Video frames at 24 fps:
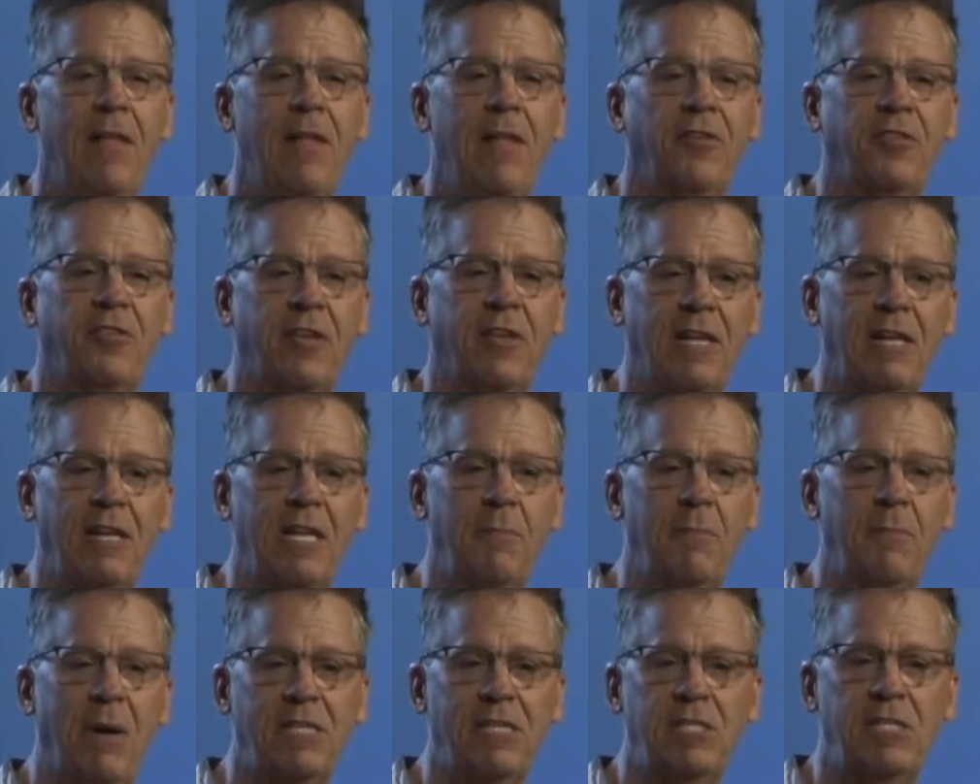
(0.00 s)

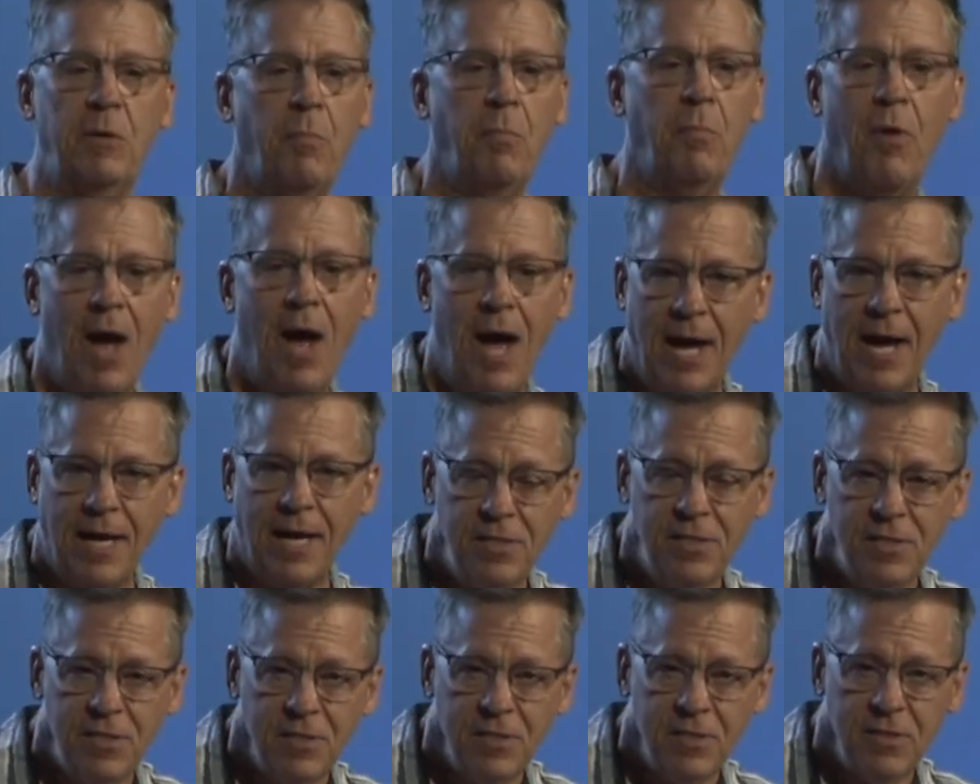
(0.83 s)
Suddenly, by
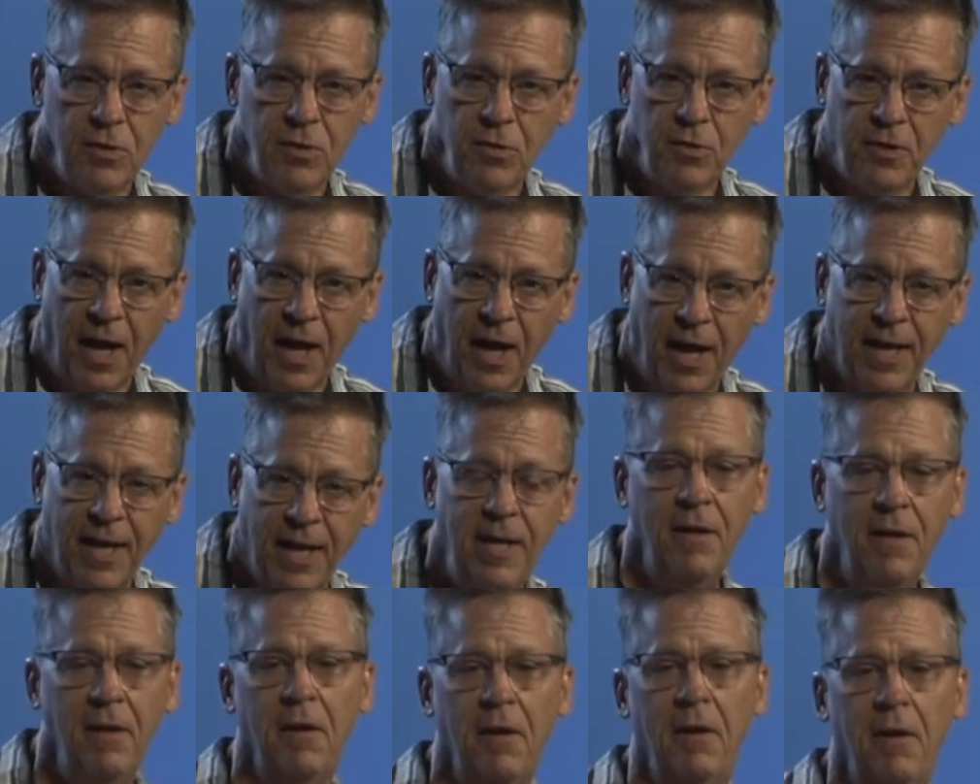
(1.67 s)
surprise, you die,
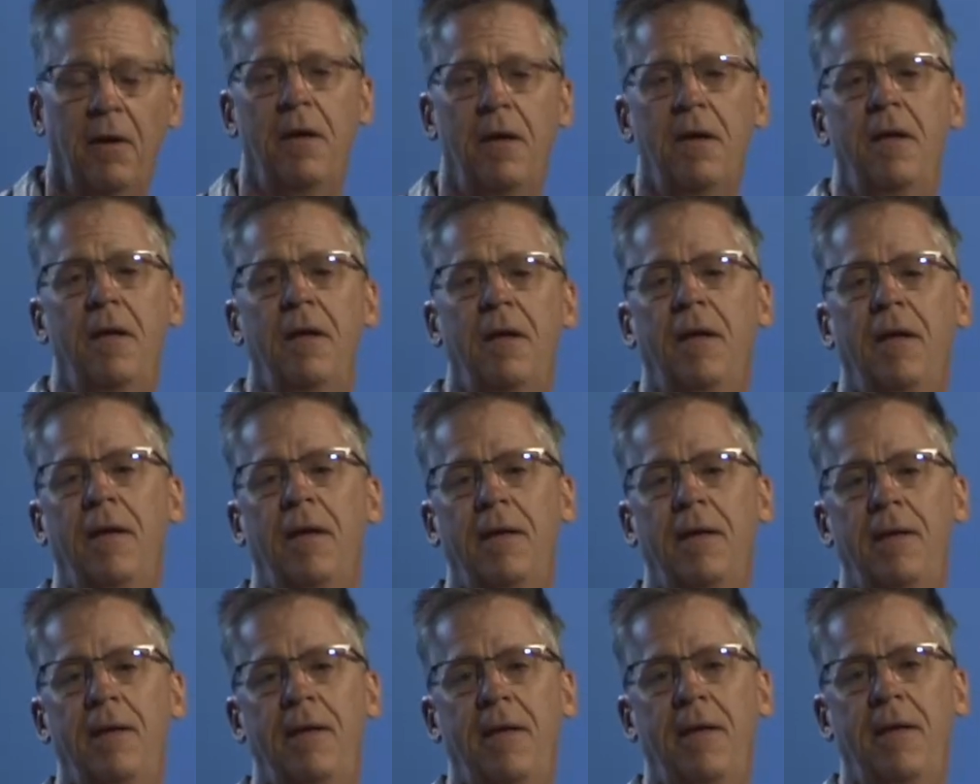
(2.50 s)

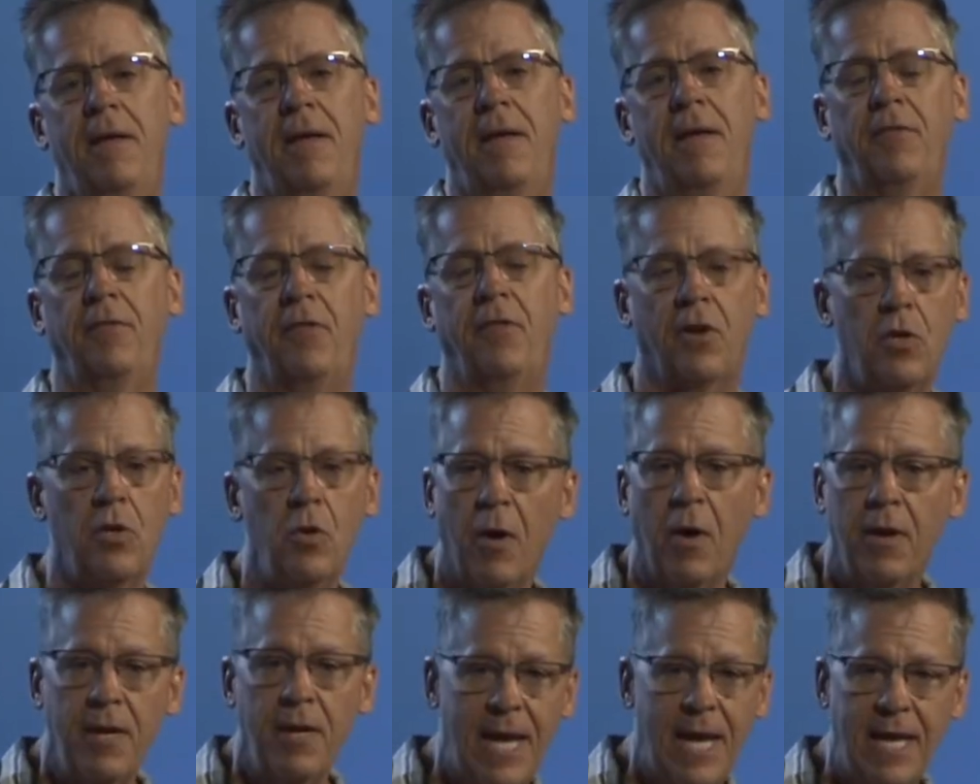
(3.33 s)
and there you
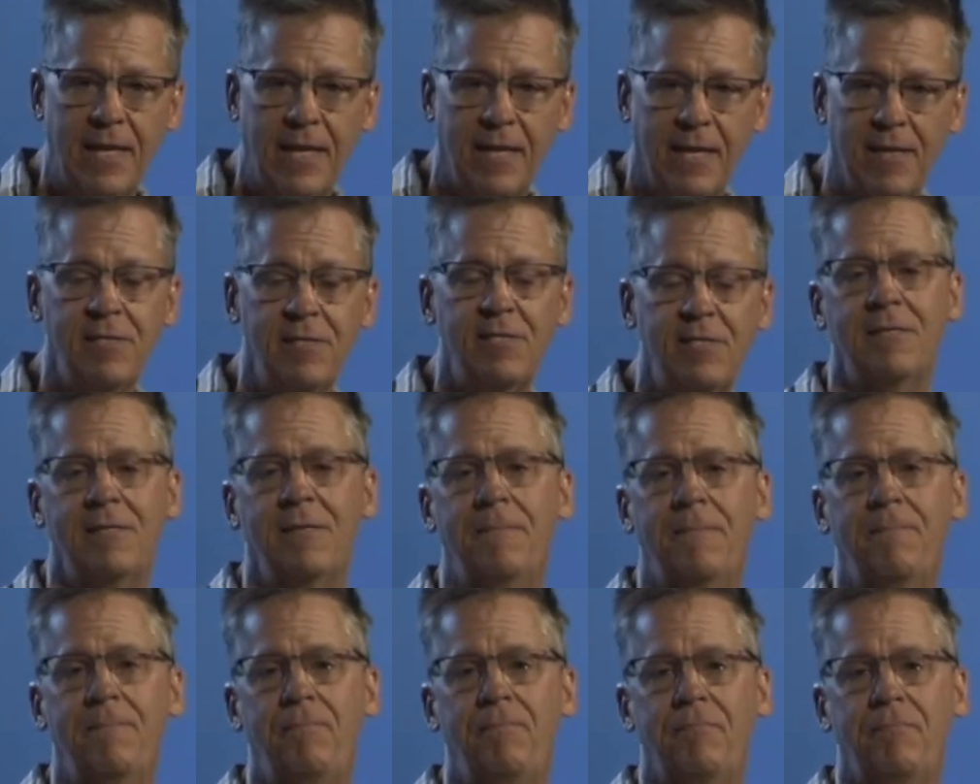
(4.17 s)
are in Hades,
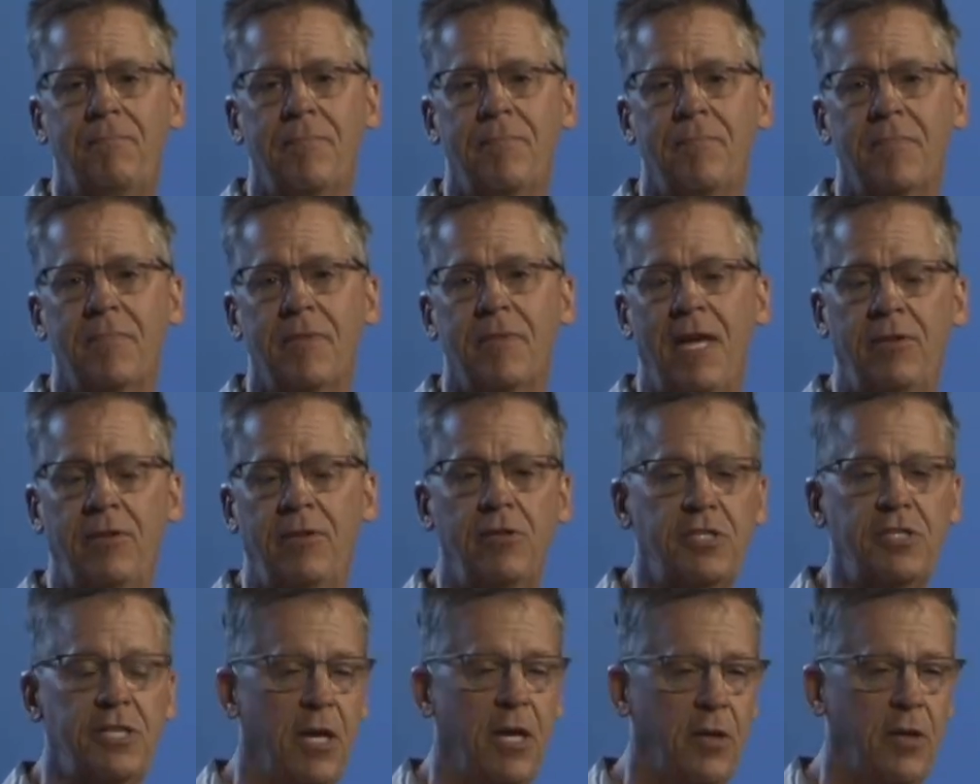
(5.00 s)
and you
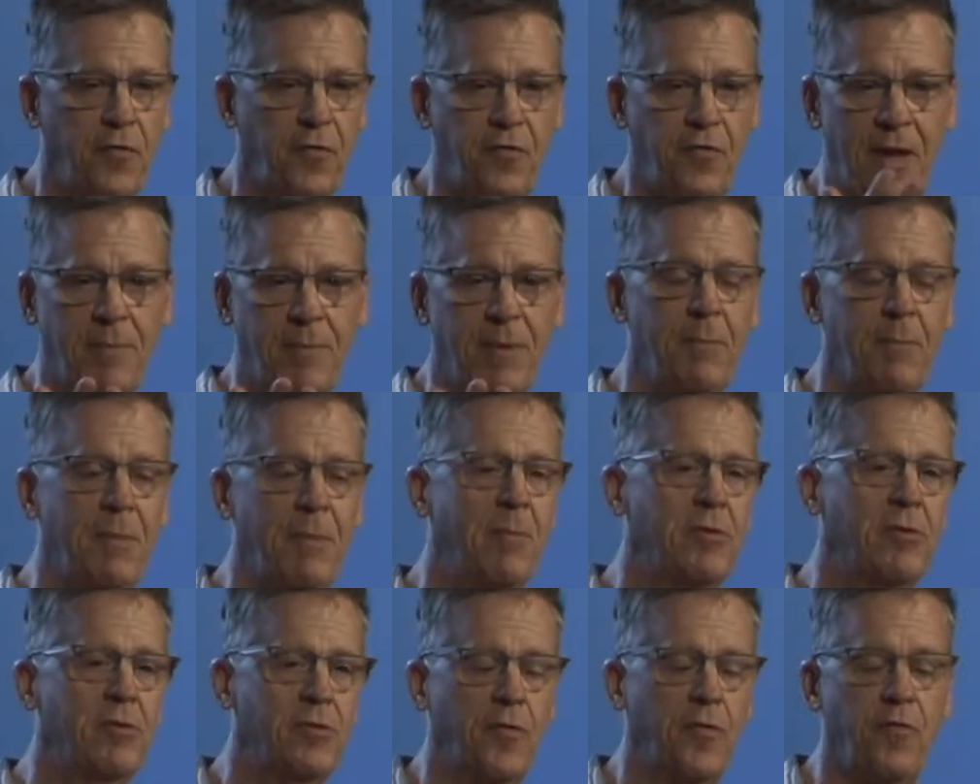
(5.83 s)
see other family
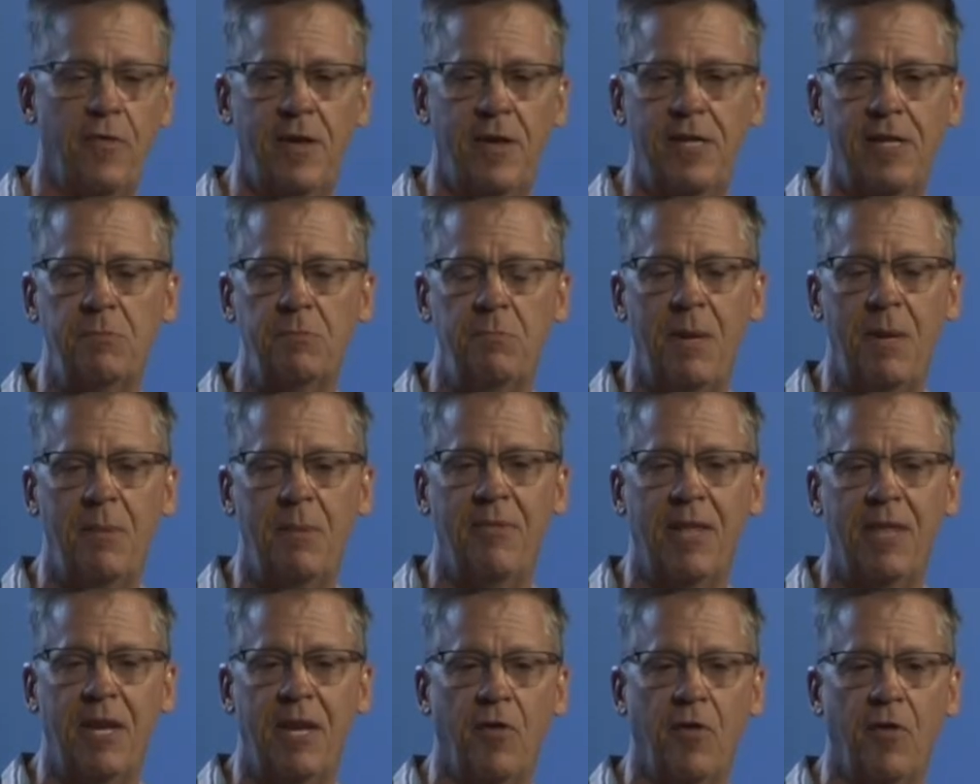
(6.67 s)
members or friends maybe
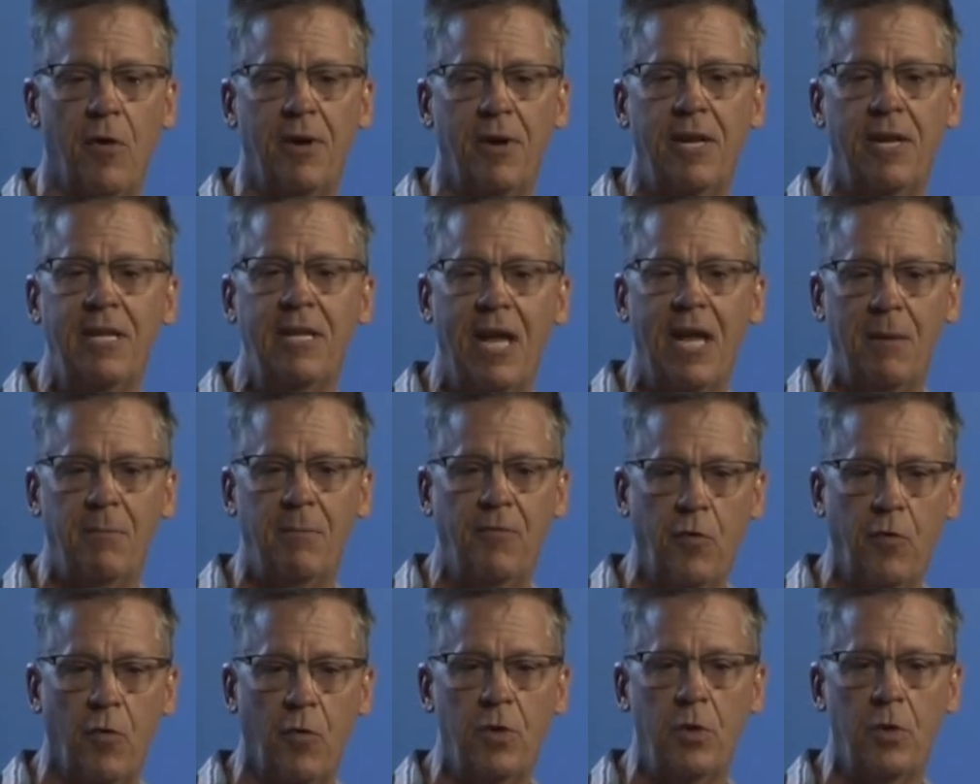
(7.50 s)
that have already died
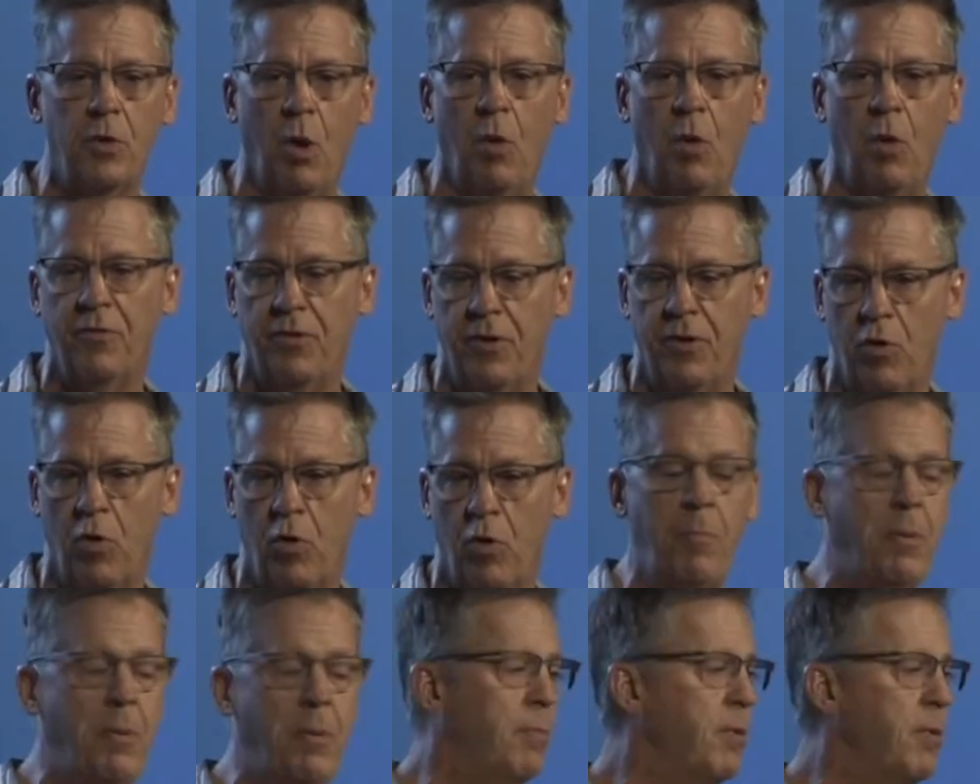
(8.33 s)
before you over there,
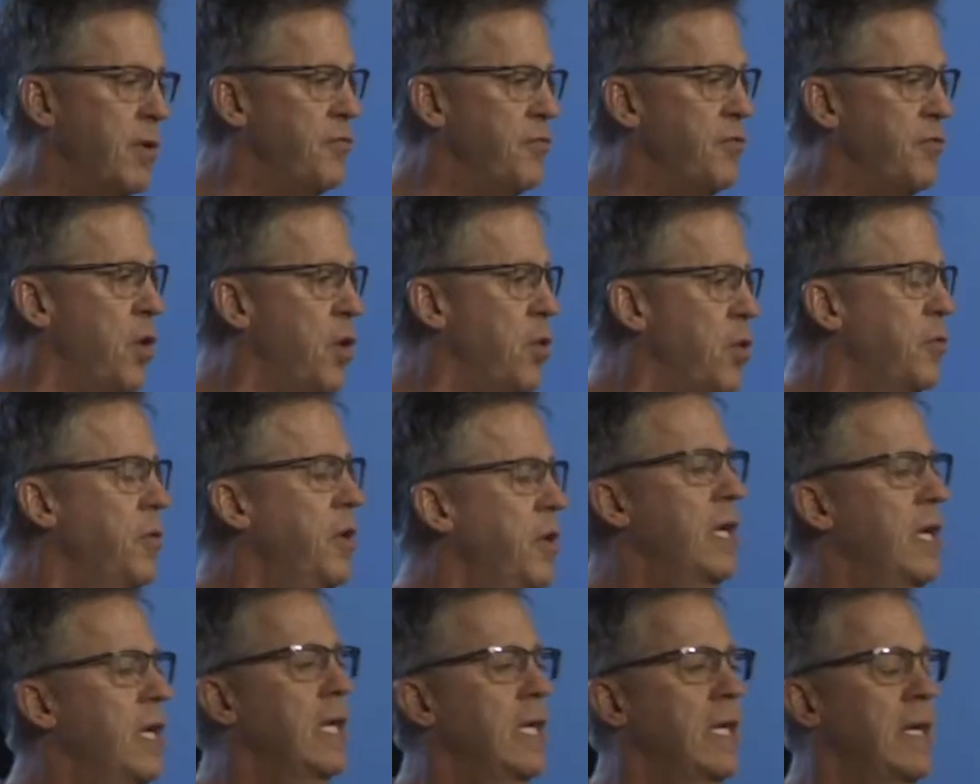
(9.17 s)
or people you've
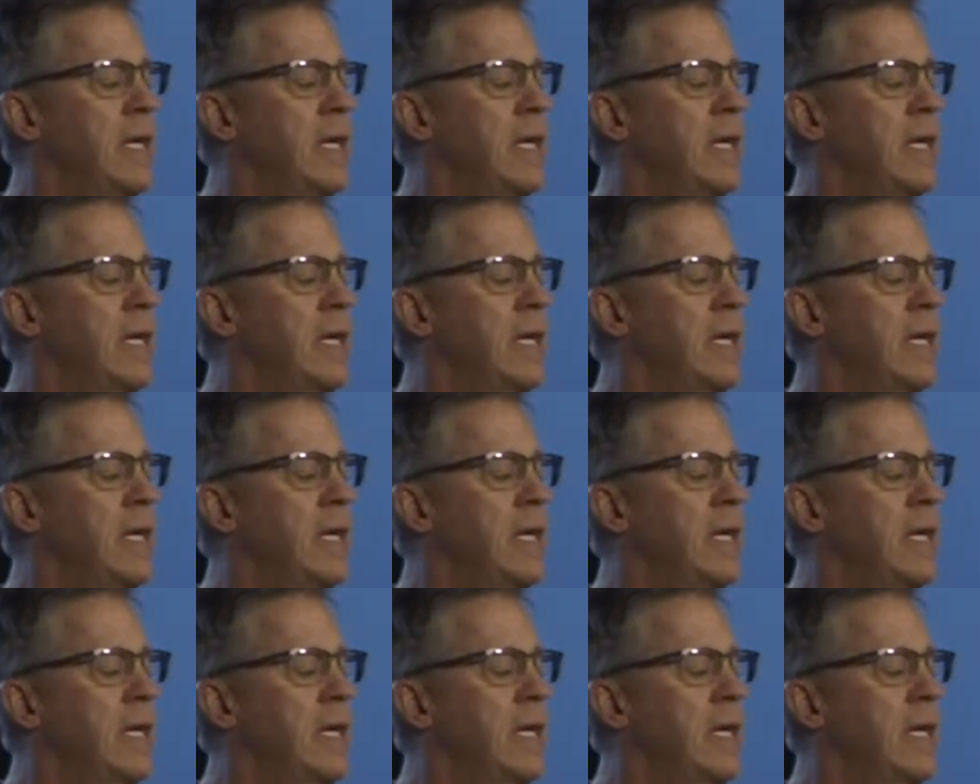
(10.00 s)
known,